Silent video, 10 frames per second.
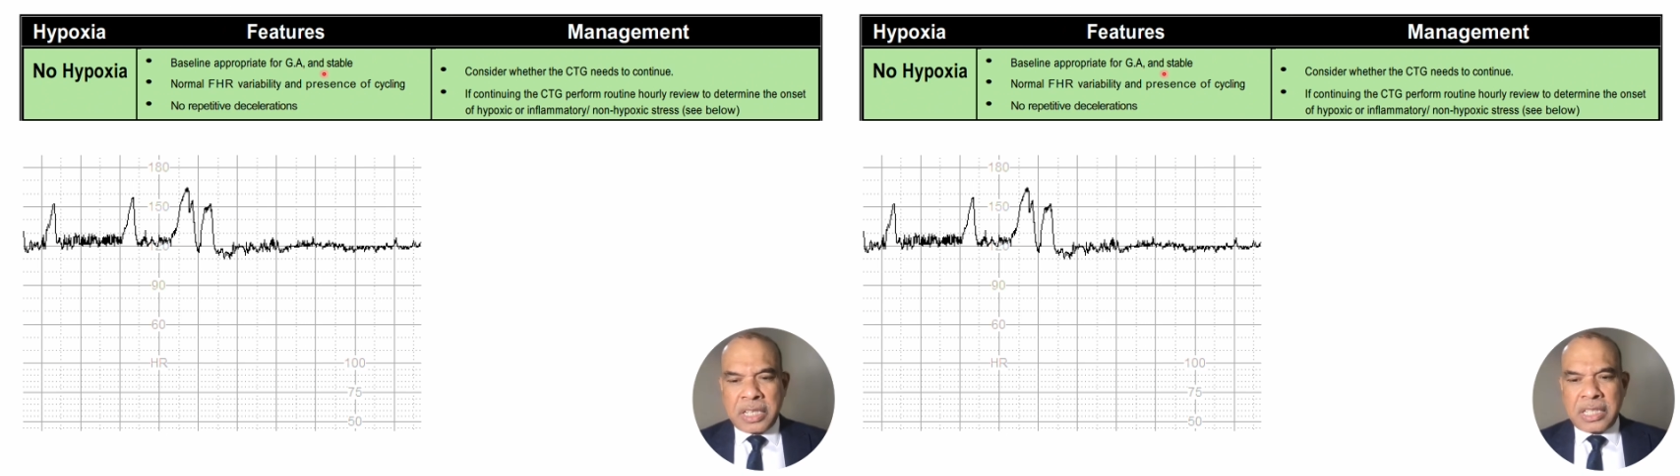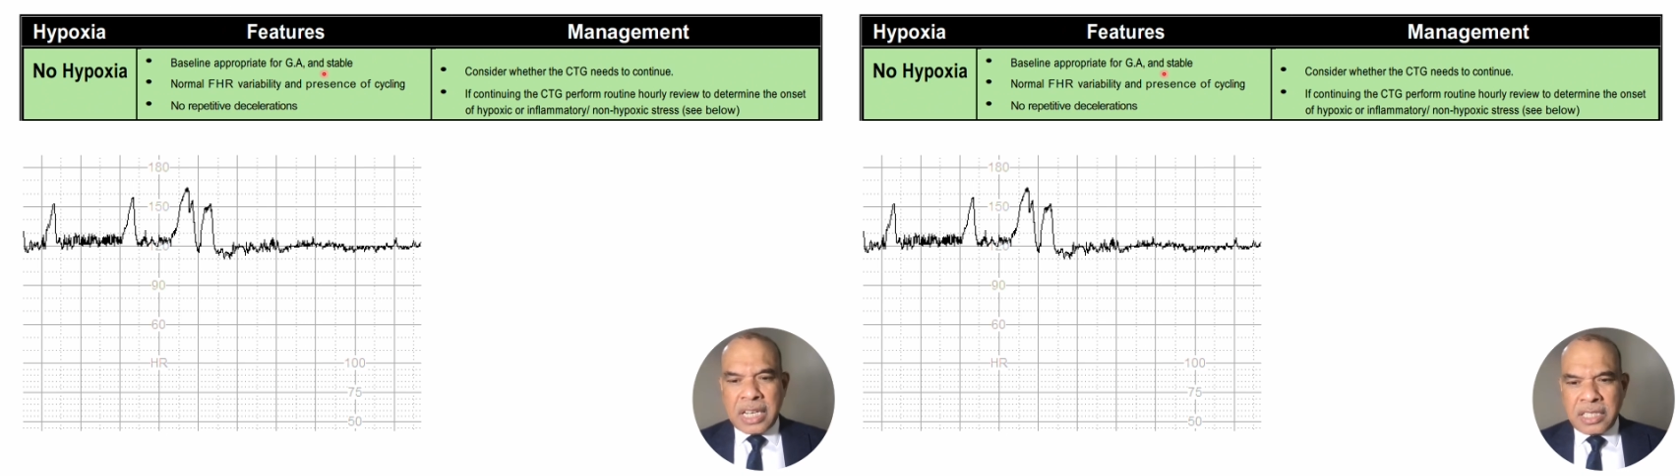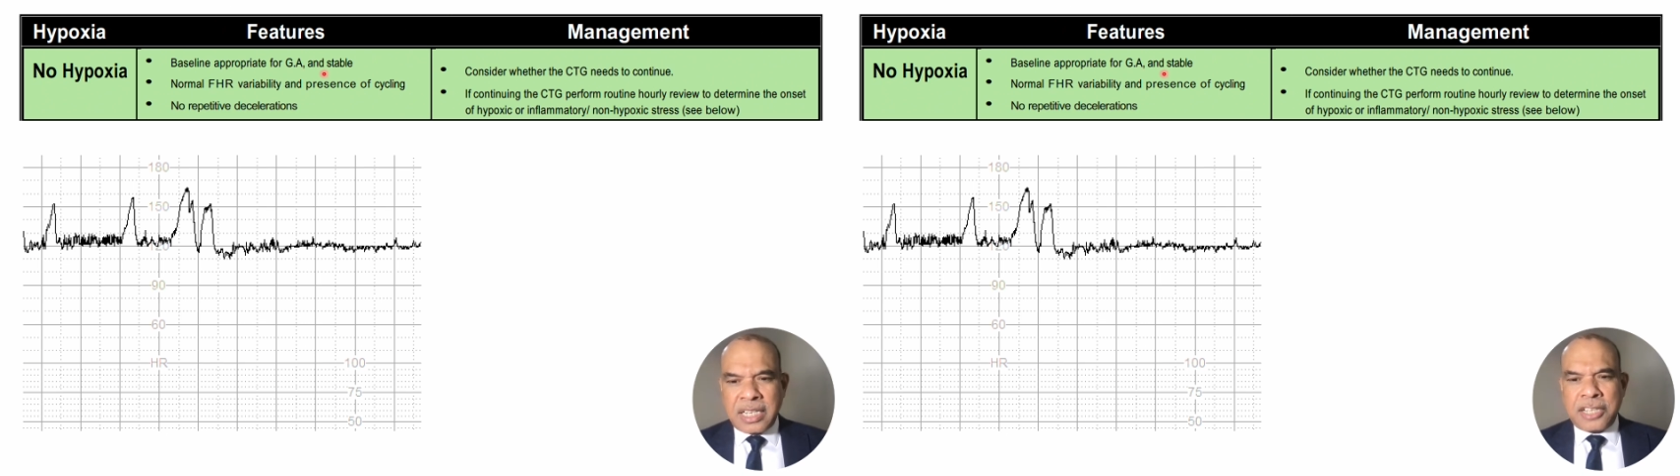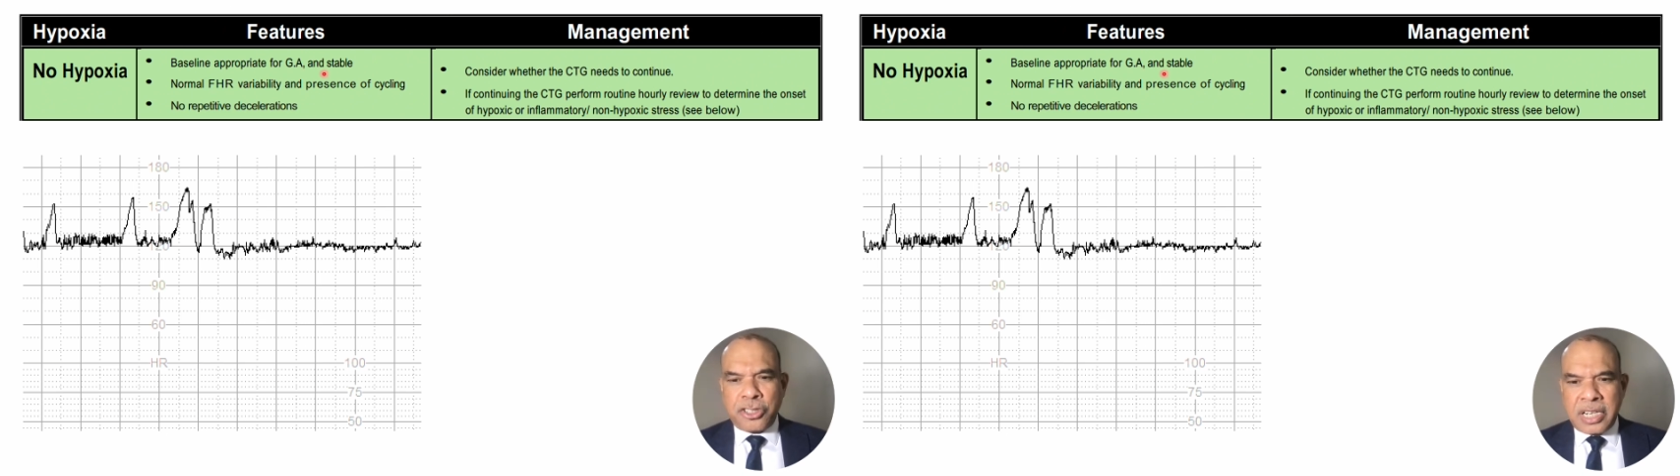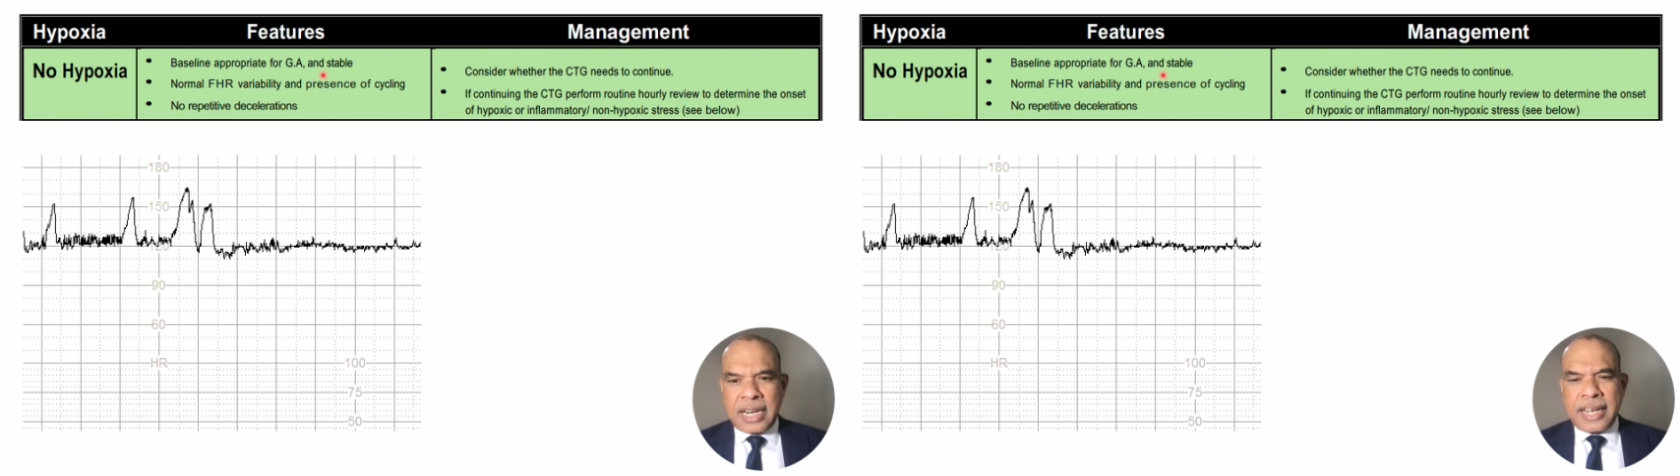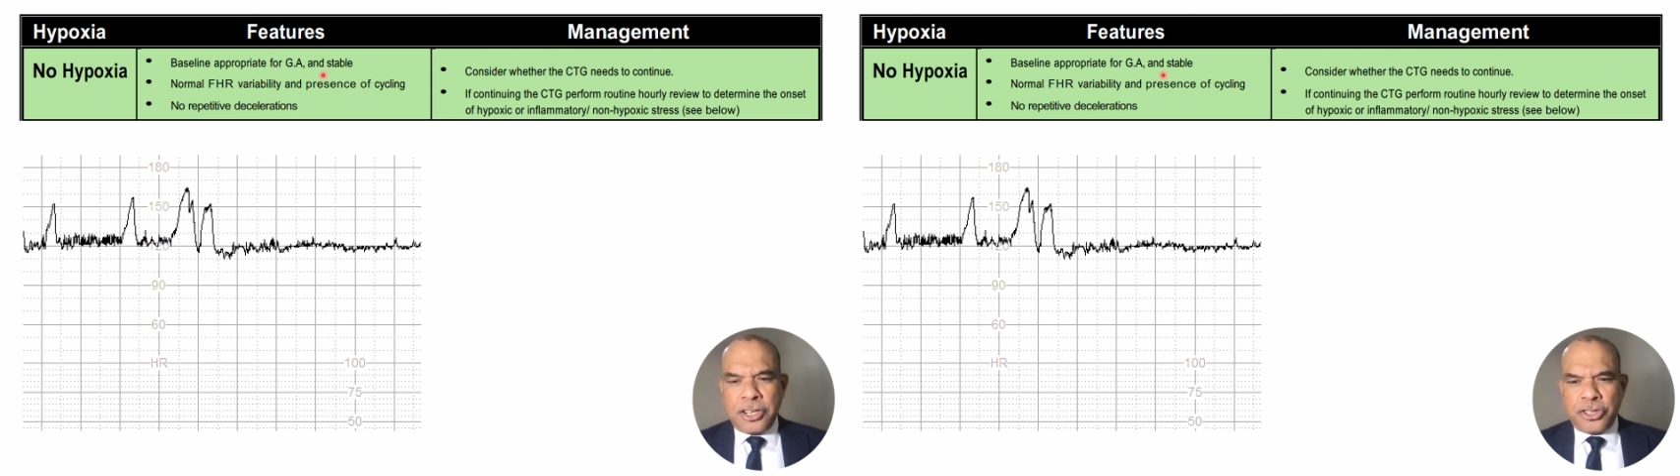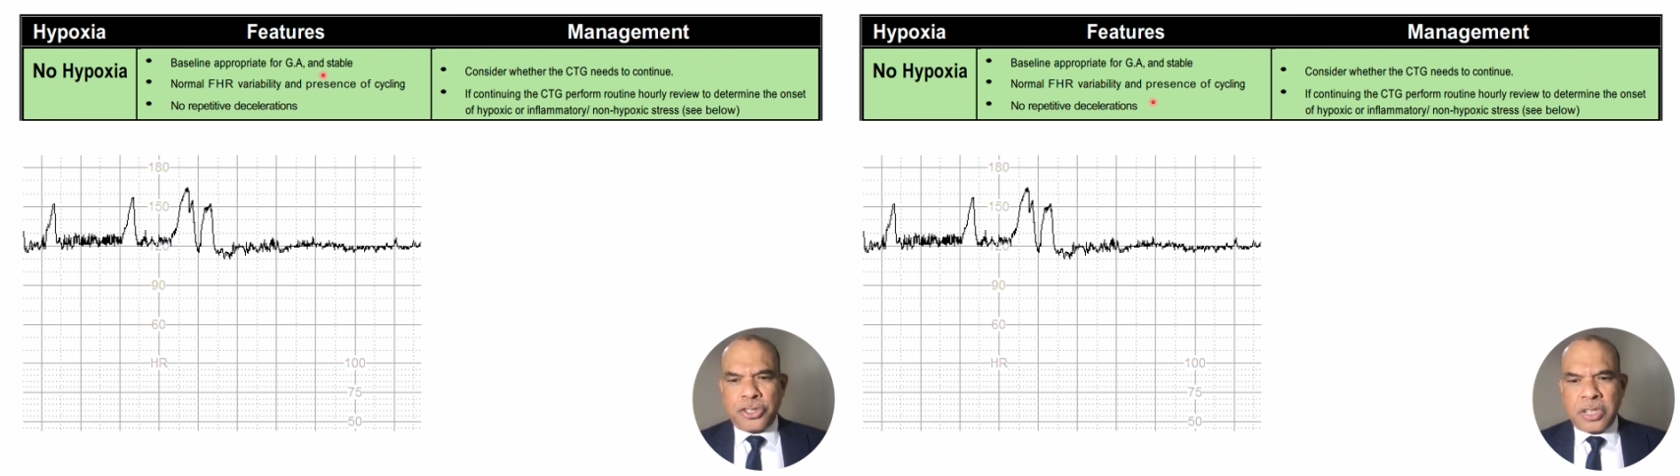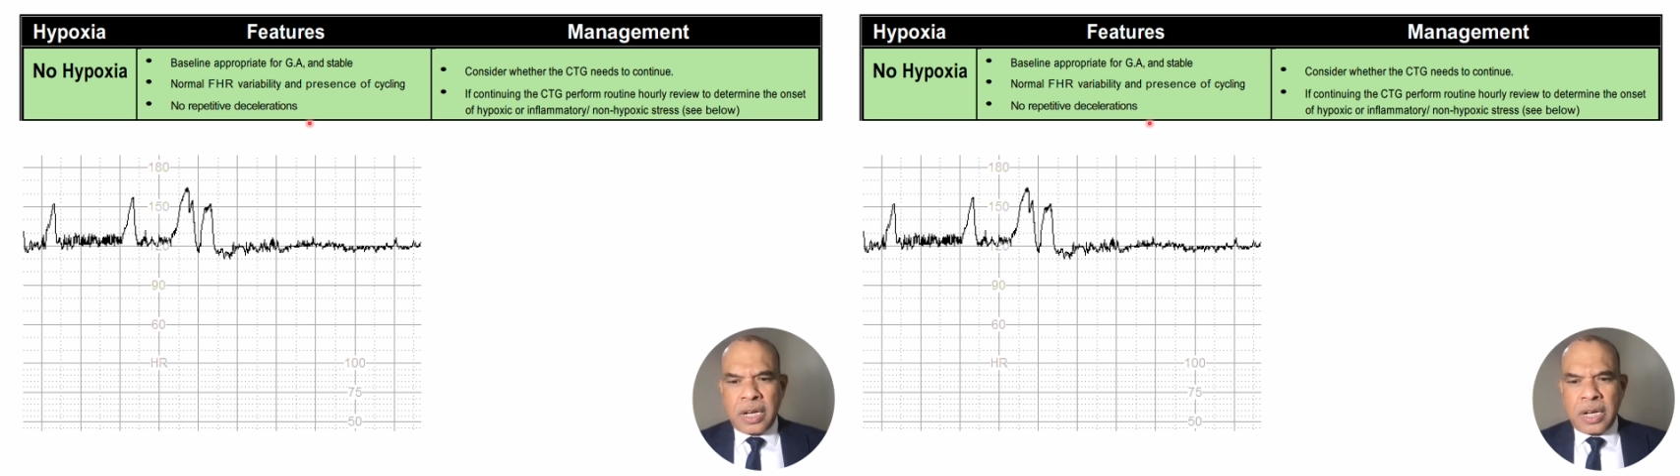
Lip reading: gestational age.